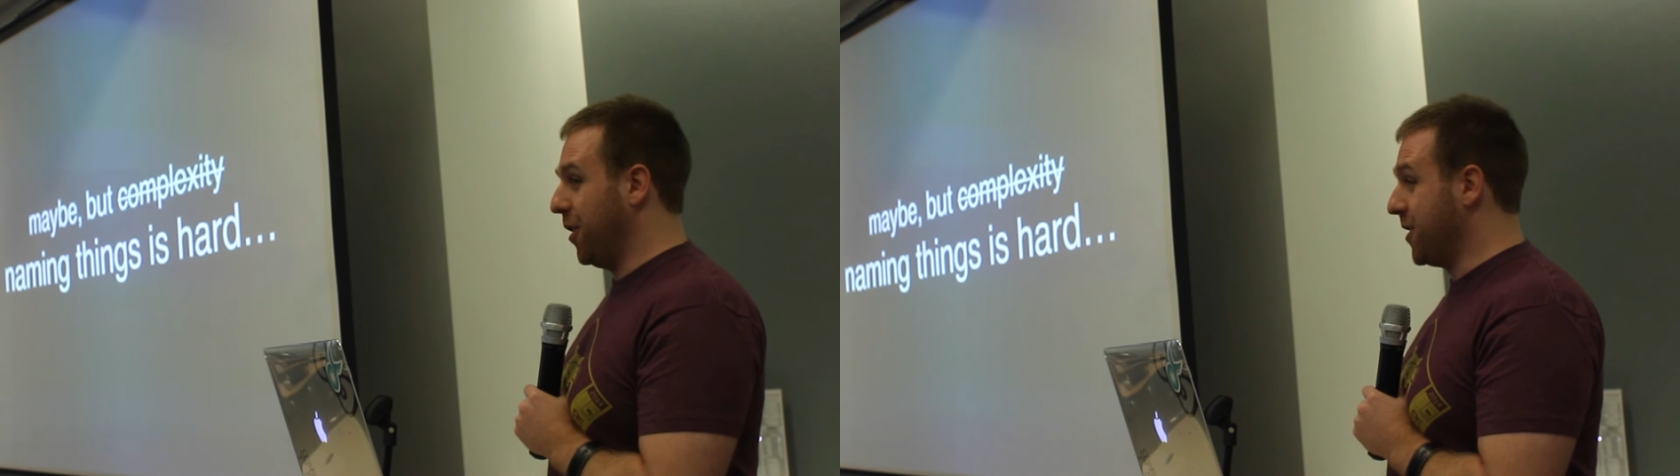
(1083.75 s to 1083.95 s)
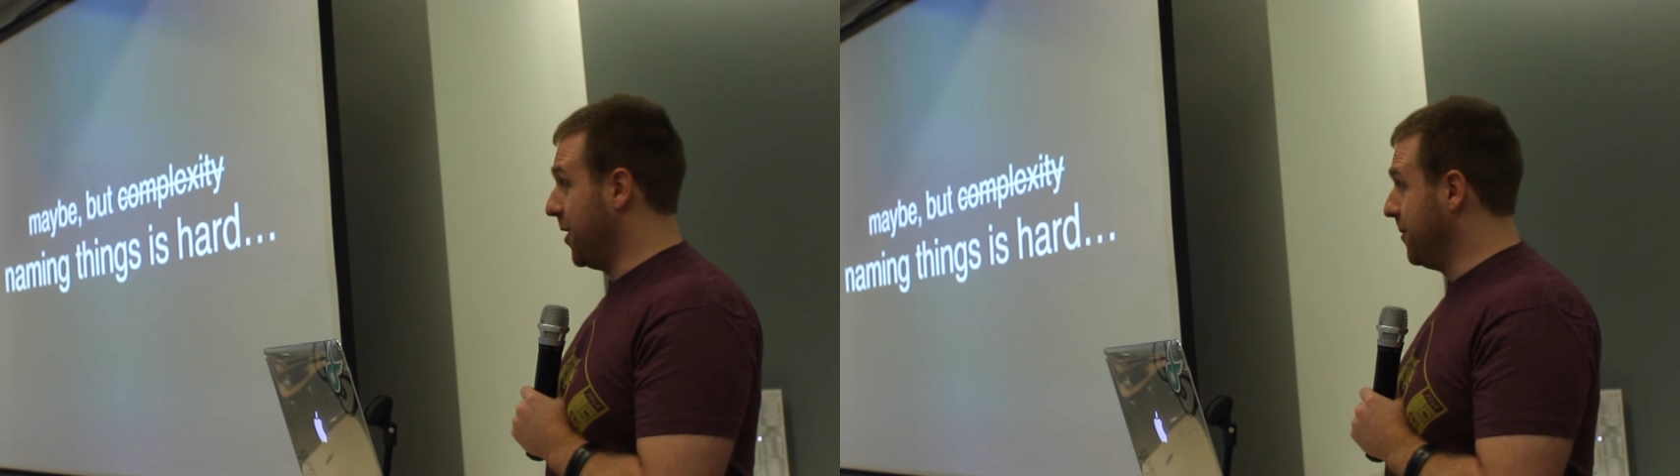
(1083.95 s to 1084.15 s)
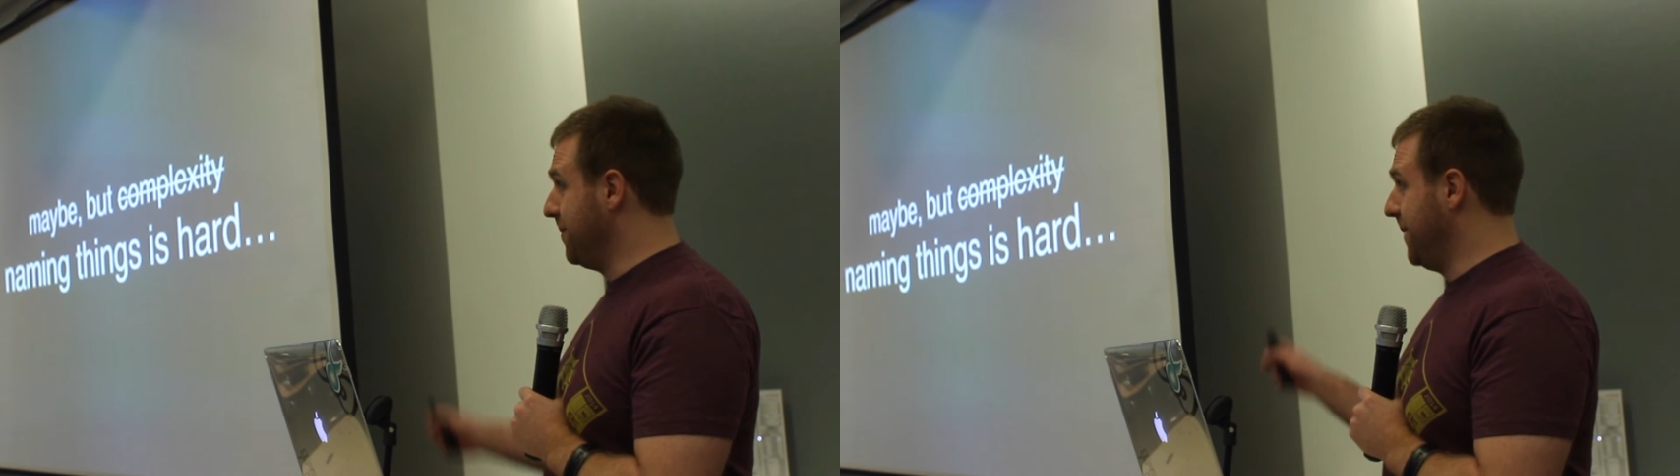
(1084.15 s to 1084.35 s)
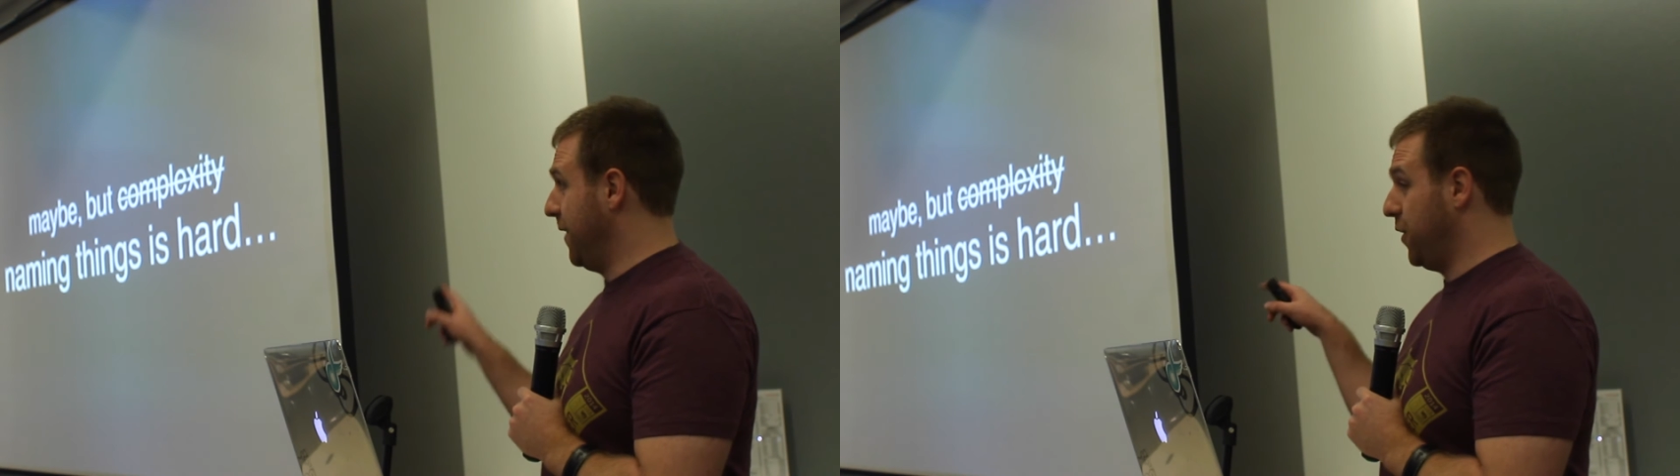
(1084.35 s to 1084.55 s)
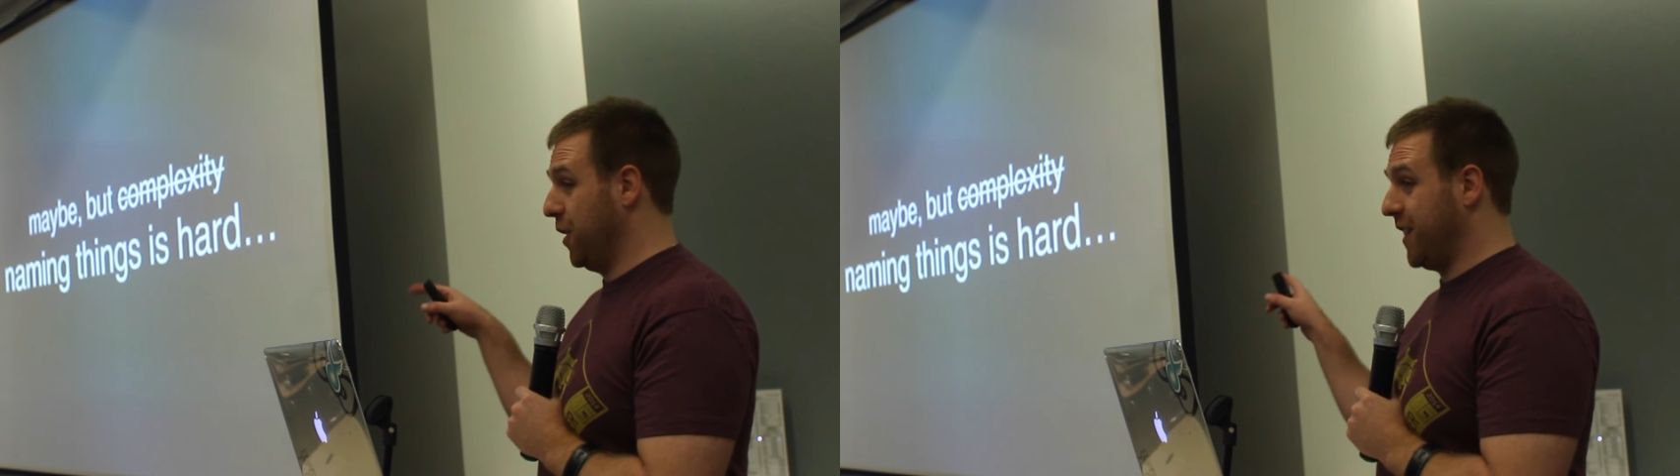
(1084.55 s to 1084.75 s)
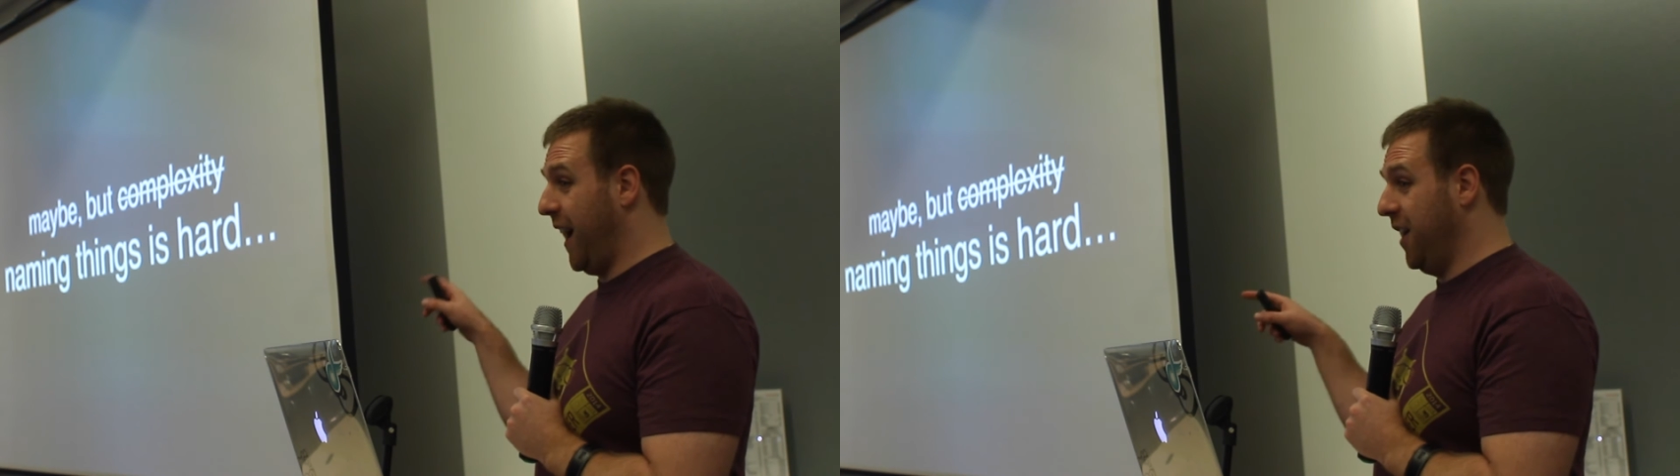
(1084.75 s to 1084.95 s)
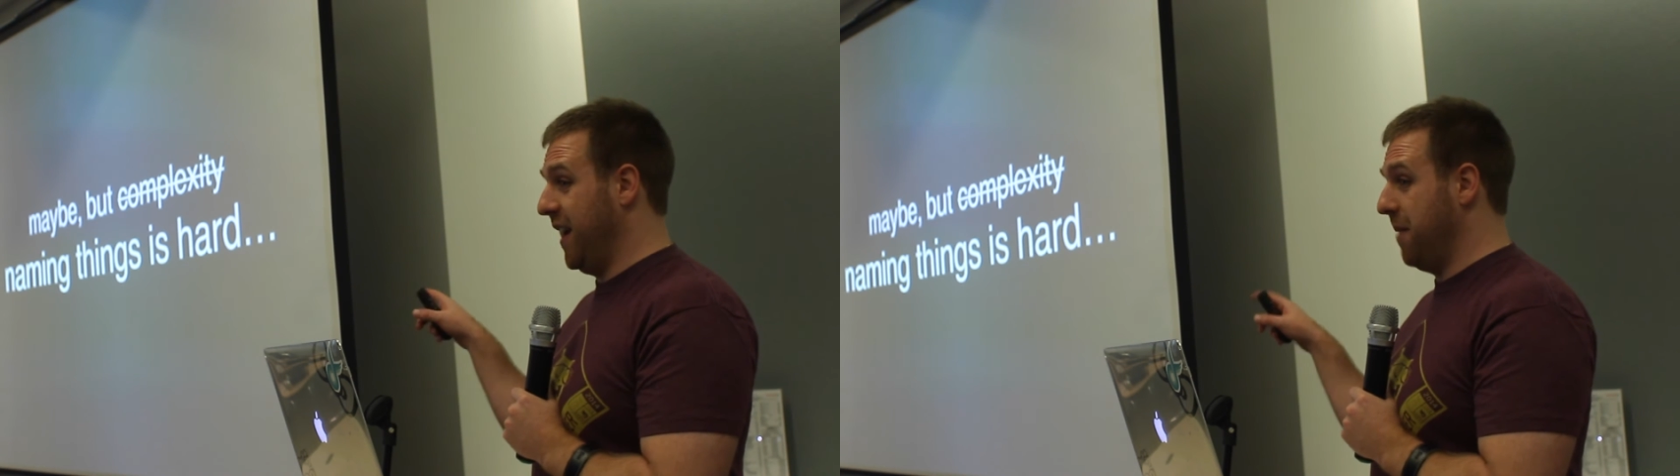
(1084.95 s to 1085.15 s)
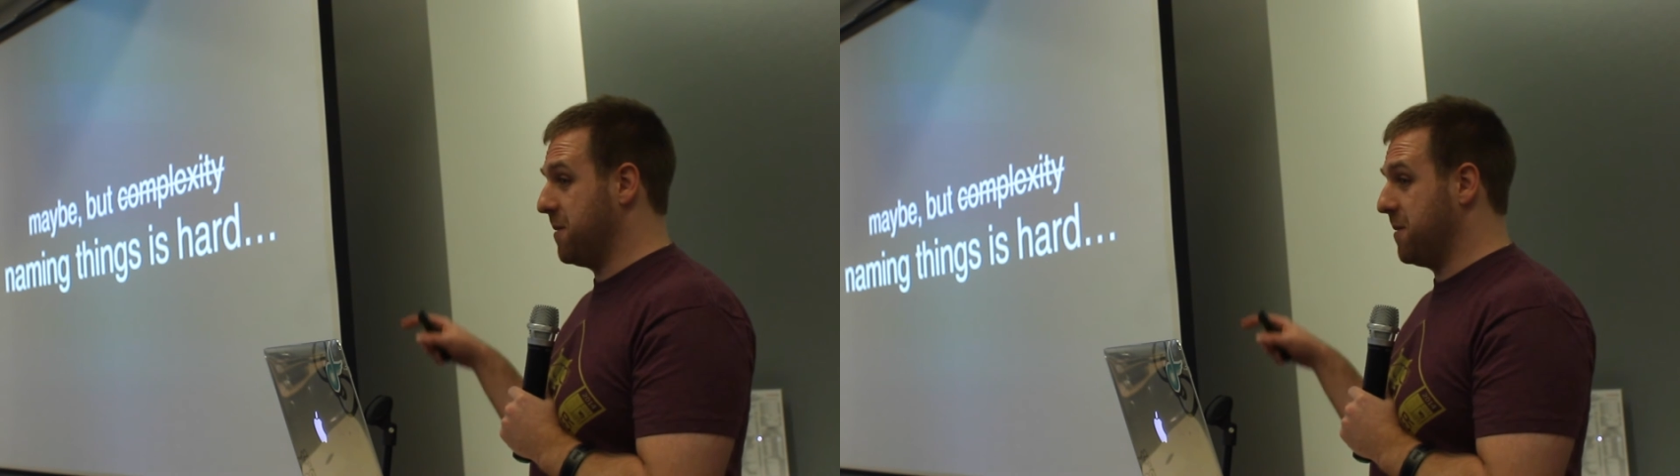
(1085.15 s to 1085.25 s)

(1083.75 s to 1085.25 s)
it turns out if your entire